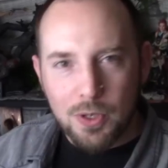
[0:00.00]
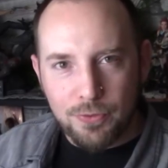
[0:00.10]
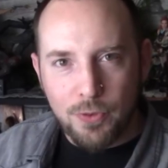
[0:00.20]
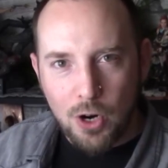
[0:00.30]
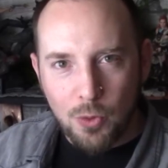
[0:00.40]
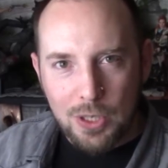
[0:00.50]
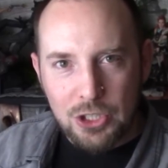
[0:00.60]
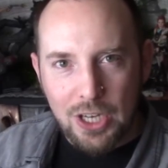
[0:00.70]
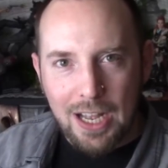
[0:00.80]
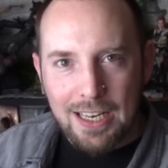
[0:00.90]
a faraway
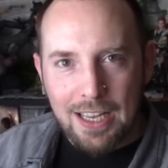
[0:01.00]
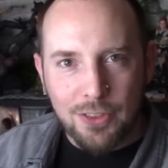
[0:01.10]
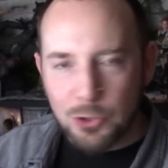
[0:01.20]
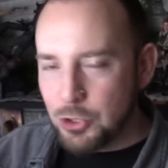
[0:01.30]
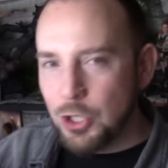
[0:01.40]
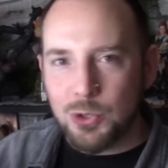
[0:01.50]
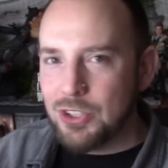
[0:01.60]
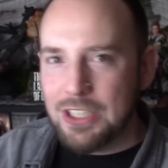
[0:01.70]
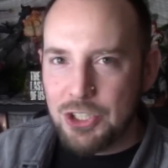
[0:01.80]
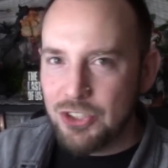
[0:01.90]
shot, and there's no
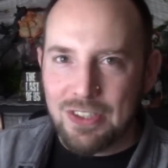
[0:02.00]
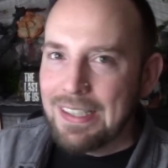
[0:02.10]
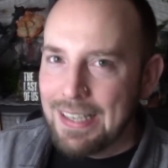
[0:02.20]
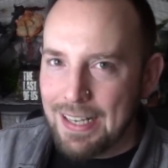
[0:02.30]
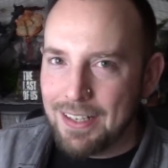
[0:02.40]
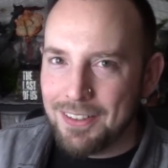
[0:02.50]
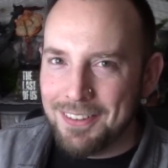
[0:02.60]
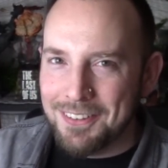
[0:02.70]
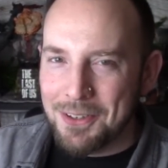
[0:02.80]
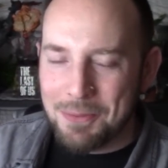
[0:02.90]
stitches again.
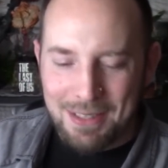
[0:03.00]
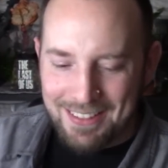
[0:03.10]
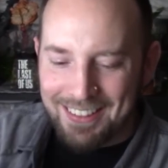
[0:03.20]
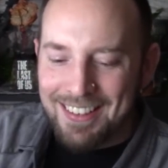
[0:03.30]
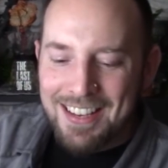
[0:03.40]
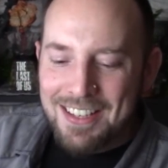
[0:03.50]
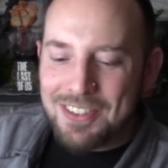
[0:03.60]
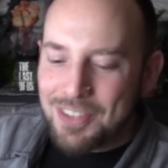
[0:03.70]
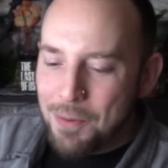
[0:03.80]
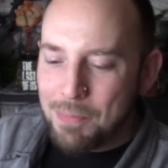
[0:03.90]
You know what I mean?
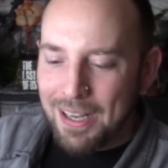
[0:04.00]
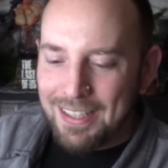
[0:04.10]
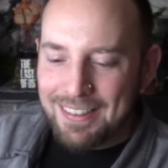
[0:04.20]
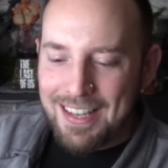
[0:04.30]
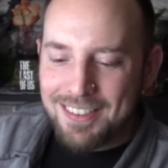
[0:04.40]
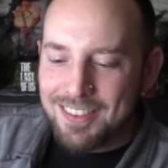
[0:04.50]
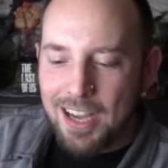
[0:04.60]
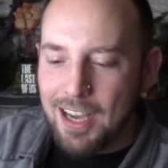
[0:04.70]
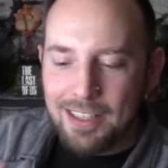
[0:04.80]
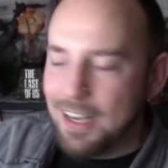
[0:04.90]
Somebody, that's
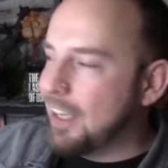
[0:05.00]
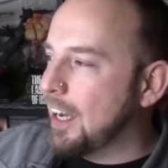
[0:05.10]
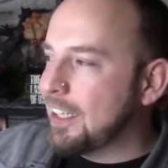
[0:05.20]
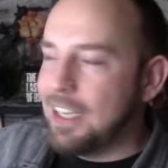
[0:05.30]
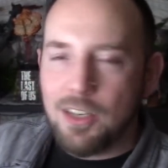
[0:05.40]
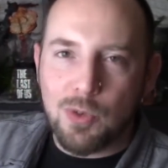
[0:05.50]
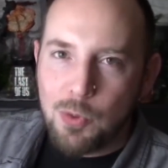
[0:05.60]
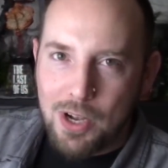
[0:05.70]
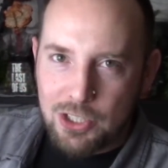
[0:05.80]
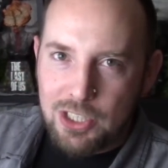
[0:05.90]
dying. I can't
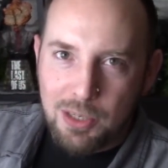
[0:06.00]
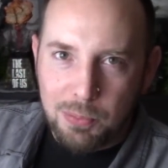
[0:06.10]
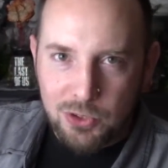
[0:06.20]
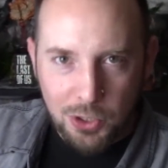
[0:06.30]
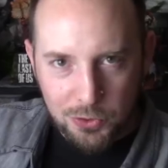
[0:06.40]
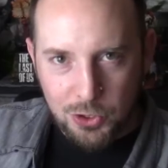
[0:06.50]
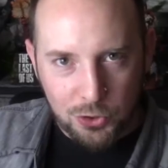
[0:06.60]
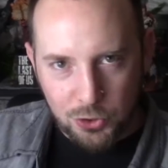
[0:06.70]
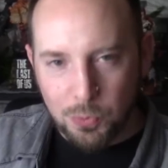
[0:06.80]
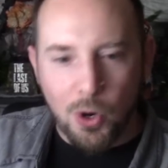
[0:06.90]
rewatch the episode till
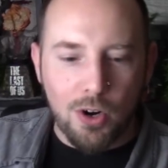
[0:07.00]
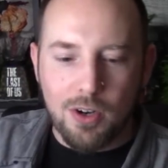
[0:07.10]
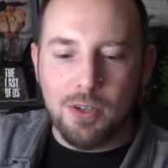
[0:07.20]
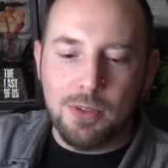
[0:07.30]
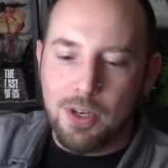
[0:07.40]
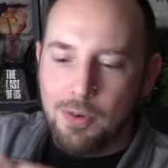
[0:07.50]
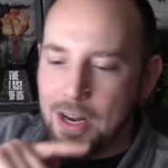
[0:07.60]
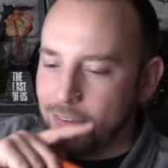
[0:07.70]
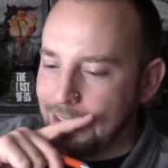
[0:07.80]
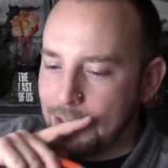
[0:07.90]
tomorrow
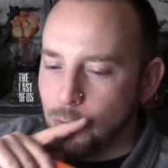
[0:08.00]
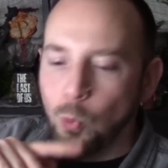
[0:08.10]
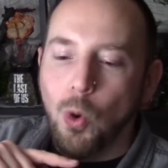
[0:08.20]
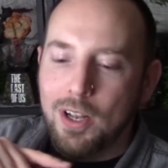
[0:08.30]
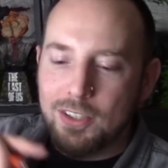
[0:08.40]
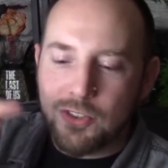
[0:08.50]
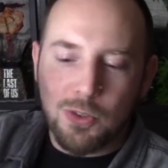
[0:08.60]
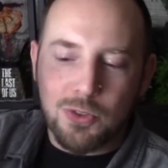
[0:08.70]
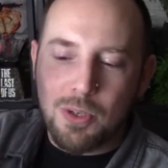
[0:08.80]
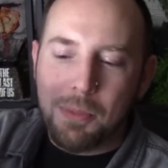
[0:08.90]
around, like, 1. So
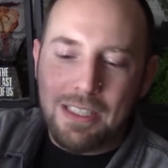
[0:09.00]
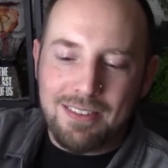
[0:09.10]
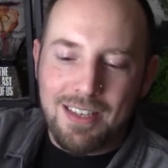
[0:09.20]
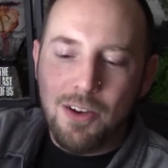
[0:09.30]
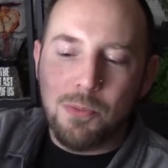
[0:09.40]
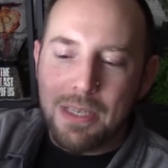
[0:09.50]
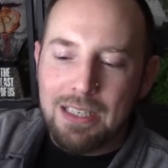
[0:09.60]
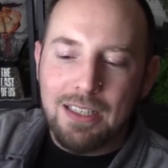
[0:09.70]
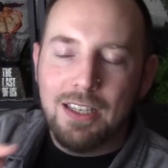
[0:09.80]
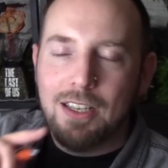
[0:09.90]
somebody tell
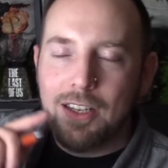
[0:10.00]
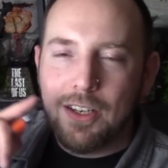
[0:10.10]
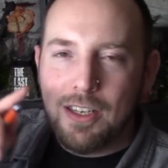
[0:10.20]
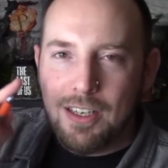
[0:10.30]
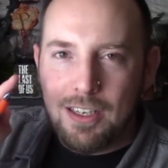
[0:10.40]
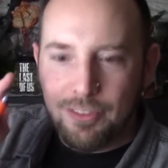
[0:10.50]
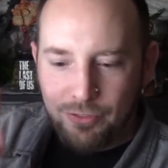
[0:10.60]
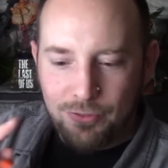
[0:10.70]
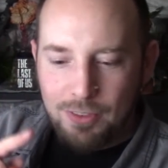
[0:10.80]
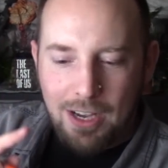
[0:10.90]
me if
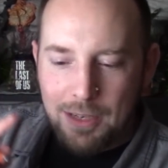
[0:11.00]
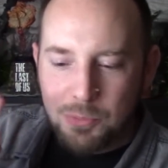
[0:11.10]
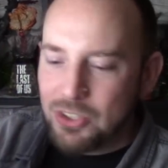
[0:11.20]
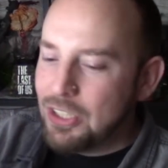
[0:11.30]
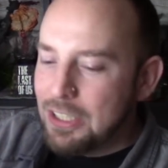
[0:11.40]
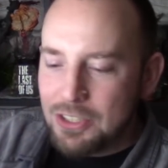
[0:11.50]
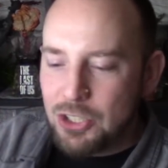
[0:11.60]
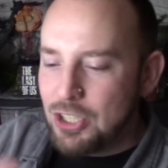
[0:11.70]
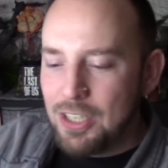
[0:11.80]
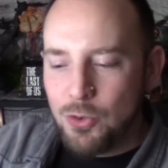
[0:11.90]
I'm seeing shit,